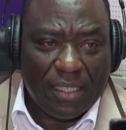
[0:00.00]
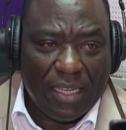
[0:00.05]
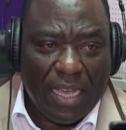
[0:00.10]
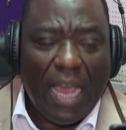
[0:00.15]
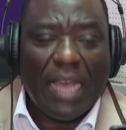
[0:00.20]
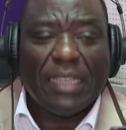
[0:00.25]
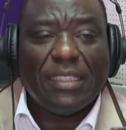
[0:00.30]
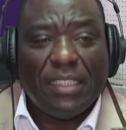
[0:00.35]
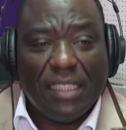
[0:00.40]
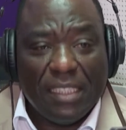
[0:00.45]

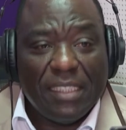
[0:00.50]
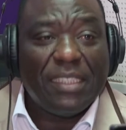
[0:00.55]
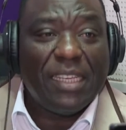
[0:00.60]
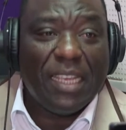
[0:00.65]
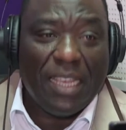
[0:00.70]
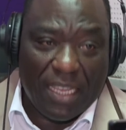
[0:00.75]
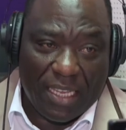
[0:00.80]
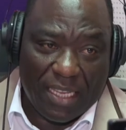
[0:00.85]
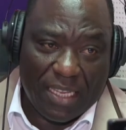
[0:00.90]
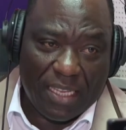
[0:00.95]
as she
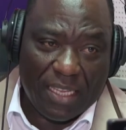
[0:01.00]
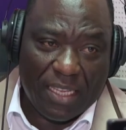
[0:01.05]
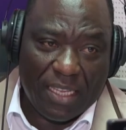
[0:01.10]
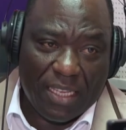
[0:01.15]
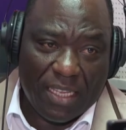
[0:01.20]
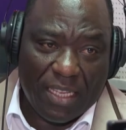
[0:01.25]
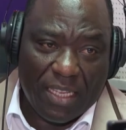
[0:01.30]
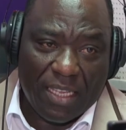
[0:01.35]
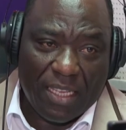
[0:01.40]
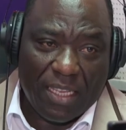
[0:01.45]
say,
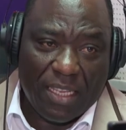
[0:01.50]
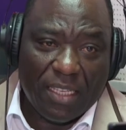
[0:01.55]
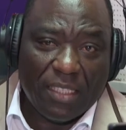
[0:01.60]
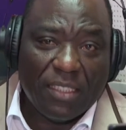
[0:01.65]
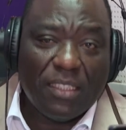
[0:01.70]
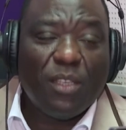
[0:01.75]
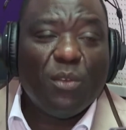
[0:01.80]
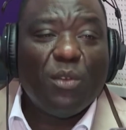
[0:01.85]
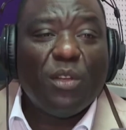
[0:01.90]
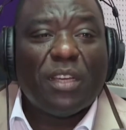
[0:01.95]

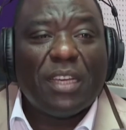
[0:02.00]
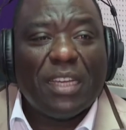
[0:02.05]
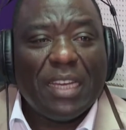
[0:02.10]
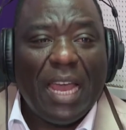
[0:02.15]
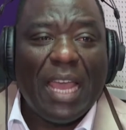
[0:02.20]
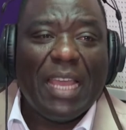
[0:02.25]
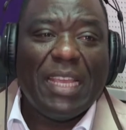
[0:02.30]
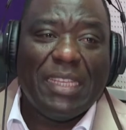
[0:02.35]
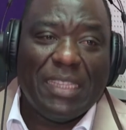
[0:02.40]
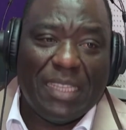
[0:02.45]
she will
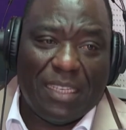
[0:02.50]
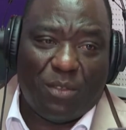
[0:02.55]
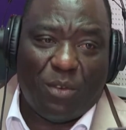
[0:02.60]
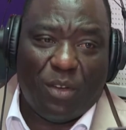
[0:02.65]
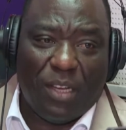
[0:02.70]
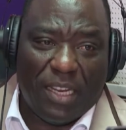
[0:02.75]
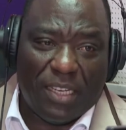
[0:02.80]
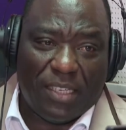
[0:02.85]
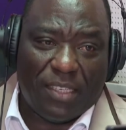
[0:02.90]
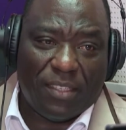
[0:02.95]
cry in the
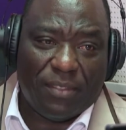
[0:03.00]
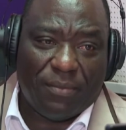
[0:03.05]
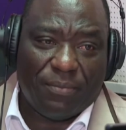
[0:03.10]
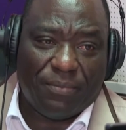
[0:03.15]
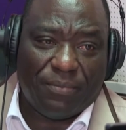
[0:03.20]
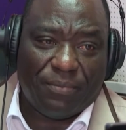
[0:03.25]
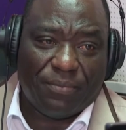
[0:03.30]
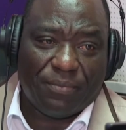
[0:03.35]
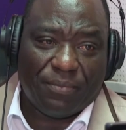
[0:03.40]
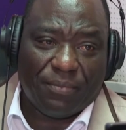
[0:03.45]
toilet.
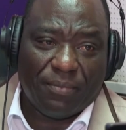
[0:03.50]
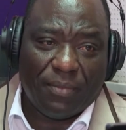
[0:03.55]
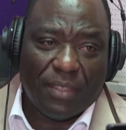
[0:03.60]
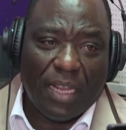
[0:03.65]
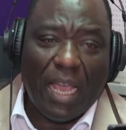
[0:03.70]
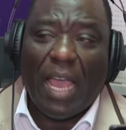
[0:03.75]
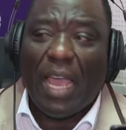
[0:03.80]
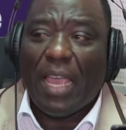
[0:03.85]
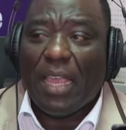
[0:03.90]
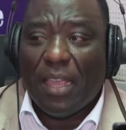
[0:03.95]

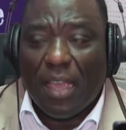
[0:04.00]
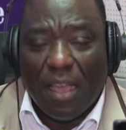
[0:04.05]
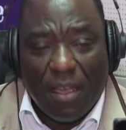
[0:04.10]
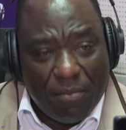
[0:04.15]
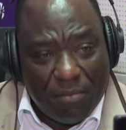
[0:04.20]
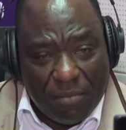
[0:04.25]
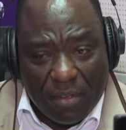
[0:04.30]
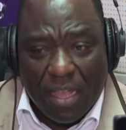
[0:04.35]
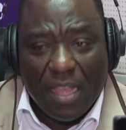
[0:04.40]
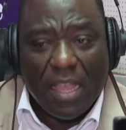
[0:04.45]

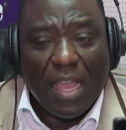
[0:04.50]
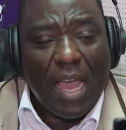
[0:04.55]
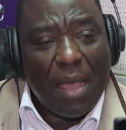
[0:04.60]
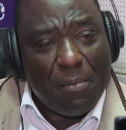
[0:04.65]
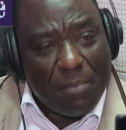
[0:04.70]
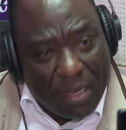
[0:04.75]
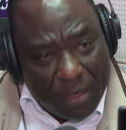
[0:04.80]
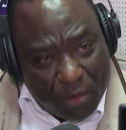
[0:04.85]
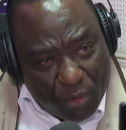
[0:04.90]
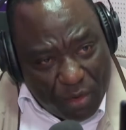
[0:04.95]

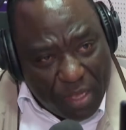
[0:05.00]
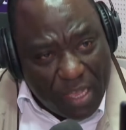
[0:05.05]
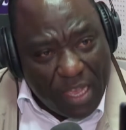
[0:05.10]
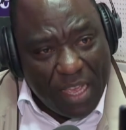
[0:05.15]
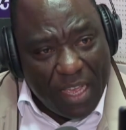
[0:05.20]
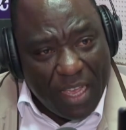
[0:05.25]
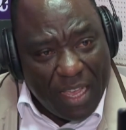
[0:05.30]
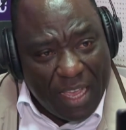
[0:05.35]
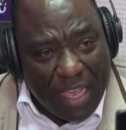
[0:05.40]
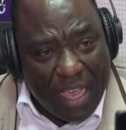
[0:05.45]
I'm a lawyer.
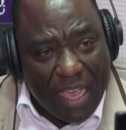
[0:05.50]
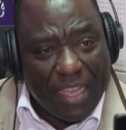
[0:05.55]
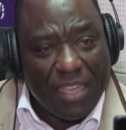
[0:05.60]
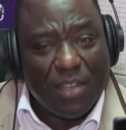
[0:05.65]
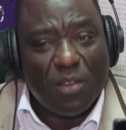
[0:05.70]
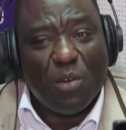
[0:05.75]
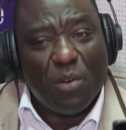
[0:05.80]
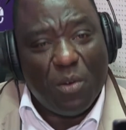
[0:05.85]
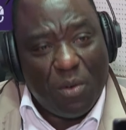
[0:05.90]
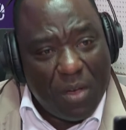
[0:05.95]
I
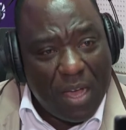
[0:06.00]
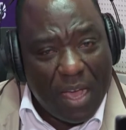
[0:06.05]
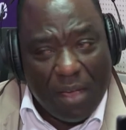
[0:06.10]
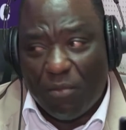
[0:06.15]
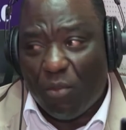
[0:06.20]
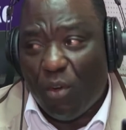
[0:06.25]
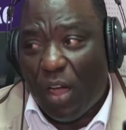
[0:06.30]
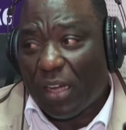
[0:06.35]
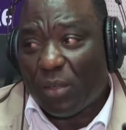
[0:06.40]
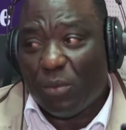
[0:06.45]
know. I've
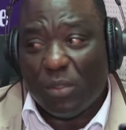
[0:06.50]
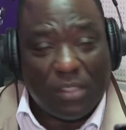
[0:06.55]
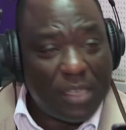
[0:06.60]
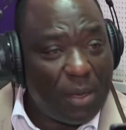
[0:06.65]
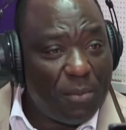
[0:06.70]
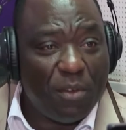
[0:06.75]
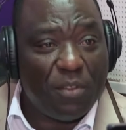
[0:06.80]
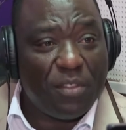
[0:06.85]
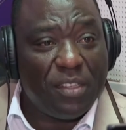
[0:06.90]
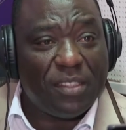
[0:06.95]
worked with
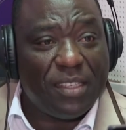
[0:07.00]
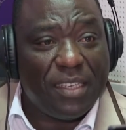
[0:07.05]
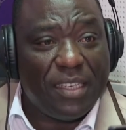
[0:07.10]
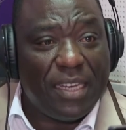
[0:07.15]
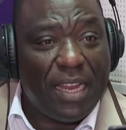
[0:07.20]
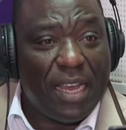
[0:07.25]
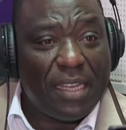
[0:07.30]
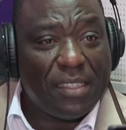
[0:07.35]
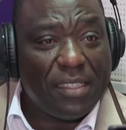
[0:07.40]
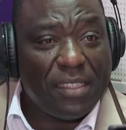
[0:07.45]
some of these
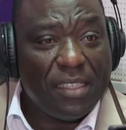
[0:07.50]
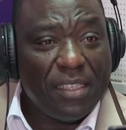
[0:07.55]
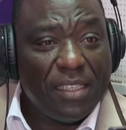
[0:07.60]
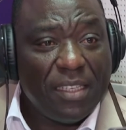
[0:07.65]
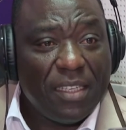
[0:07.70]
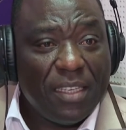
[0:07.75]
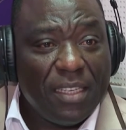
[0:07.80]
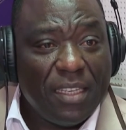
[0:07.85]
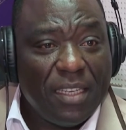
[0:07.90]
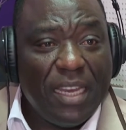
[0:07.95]
leaders,
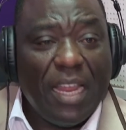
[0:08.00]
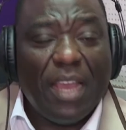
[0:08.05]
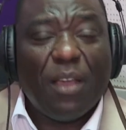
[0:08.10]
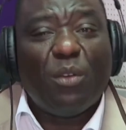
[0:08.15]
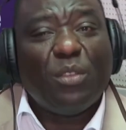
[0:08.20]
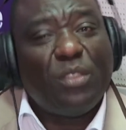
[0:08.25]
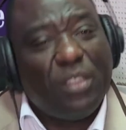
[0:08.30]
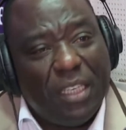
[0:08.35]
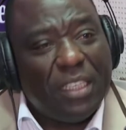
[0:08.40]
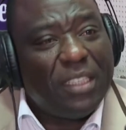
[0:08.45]

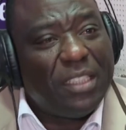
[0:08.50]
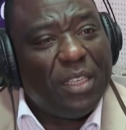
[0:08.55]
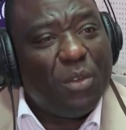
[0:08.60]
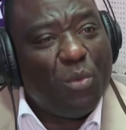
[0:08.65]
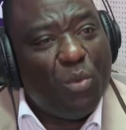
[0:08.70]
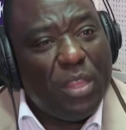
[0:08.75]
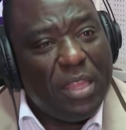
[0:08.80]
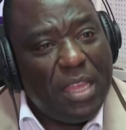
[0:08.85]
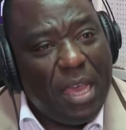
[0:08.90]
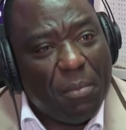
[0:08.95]
negotiating
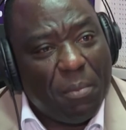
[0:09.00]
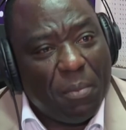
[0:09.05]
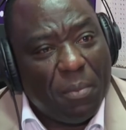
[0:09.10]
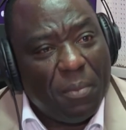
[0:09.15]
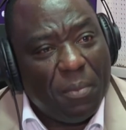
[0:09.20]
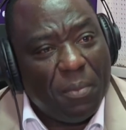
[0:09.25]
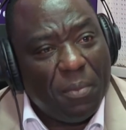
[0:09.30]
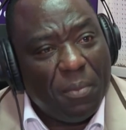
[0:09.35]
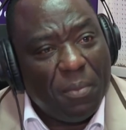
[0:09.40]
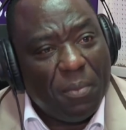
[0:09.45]
with them.
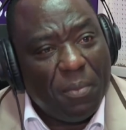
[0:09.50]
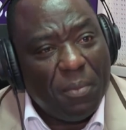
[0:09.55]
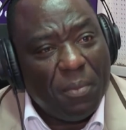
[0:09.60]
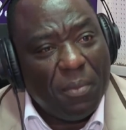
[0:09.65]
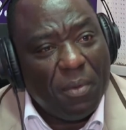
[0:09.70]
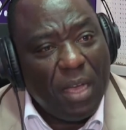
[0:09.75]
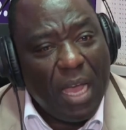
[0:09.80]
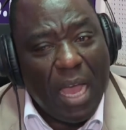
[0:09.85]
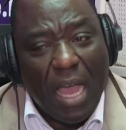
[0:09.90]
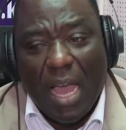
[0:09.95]

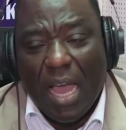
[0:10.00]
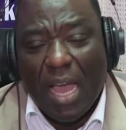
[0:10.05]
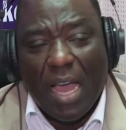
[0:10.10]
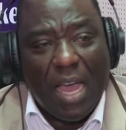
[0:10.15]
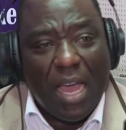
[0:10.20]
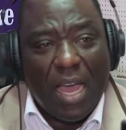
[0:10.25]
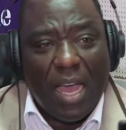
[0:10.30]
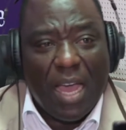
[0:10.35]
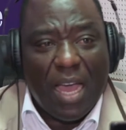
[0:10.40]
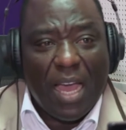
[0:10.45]

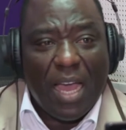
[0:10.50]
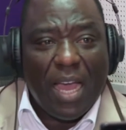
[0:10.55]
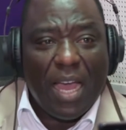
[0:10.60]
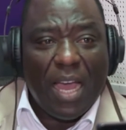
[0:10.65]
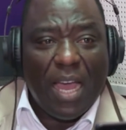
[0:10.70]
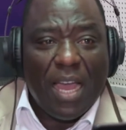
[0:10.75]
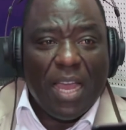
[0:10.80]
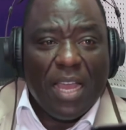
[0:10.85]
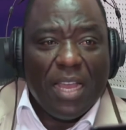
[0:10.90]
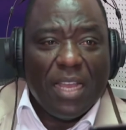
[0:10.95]
The